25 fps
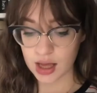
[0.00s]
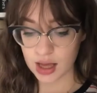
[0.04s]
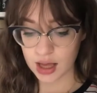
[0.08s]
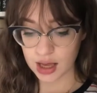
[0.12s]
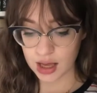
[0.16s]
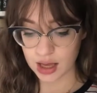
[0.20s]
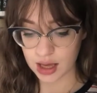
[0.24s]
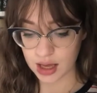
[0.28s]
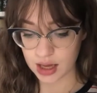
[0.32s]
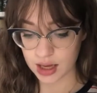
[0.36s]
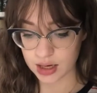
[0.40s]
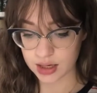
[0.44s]

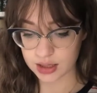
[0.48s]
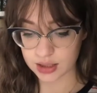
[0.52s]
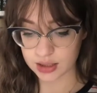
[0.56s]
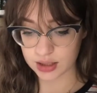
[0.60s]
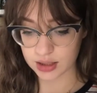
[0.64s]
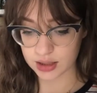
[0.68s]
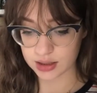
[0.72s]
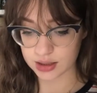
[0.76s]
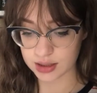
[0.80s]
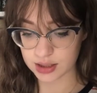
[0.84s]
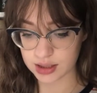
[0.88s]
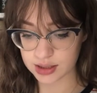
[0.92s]
And
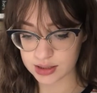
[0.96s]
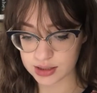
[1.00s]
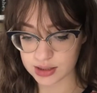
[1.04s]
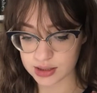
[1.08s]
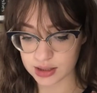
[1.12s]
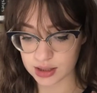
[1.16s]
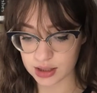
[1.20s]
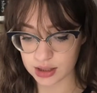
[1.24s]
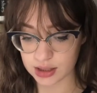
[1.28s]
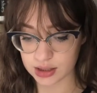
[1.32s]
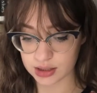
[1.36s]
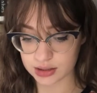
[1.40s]
this
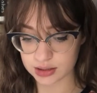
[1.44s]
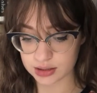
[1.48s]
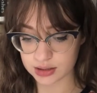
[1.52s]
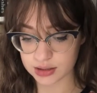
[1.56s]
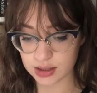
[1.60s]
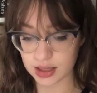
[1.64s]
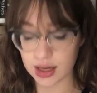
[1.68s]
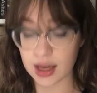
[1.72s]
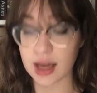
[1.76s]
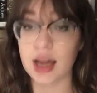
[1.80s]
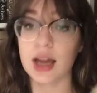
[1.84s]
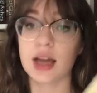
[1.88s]
is
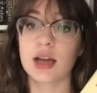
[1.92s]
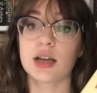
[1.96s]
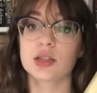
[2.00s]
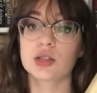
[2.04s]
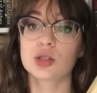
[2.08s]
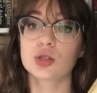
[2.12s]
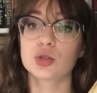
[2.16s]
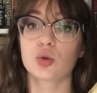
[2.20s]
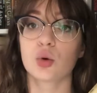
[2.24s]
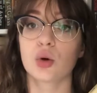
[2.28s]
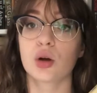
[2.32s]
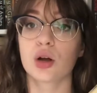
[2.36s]
a
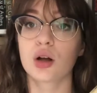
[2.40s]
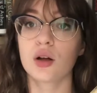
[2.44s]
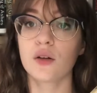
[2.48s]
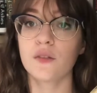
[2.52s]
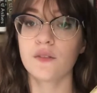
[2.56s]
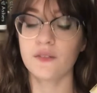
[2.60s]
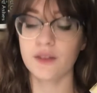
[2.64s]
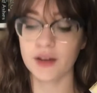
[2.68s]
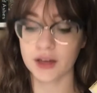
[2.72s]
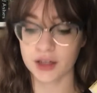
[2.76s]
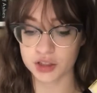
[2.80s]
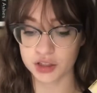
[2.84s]
historical
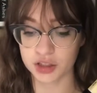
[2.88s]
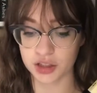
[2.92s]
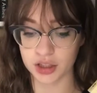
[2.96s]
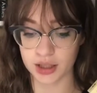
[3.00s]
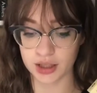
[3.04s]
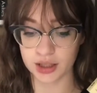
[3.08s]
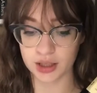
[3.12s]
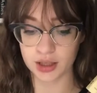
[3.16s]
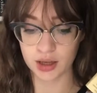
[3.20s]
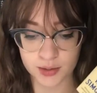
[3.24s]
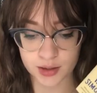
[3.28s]
fiction.